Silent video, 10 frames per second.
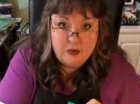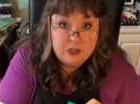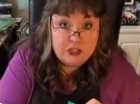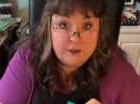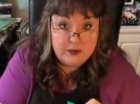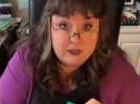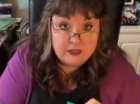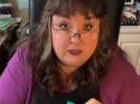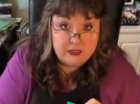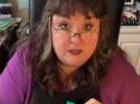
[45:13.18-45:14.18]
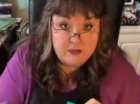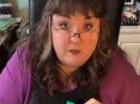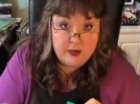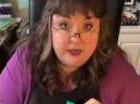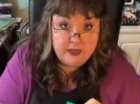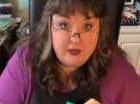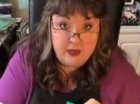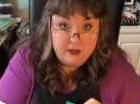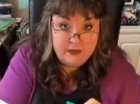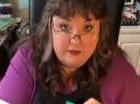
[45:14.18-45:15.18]
oh, shamrocks in white,
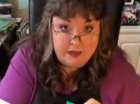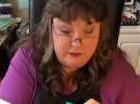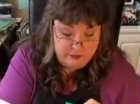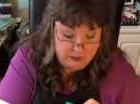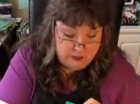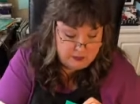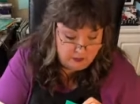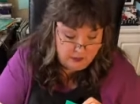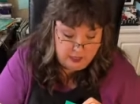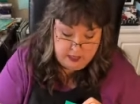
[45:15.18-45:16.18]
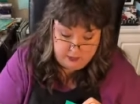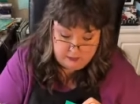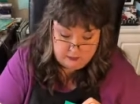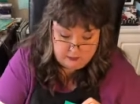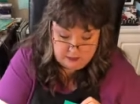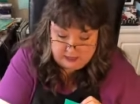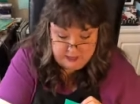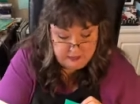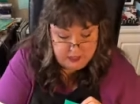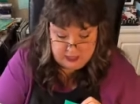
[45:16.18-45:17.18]
olive, and frost. Okay. Because I
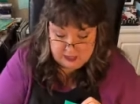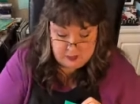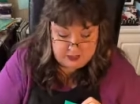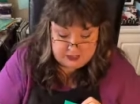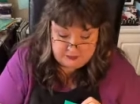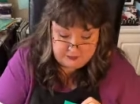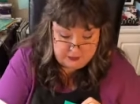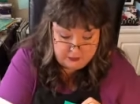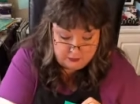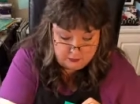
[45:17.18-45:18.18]
have a lot of space to fill.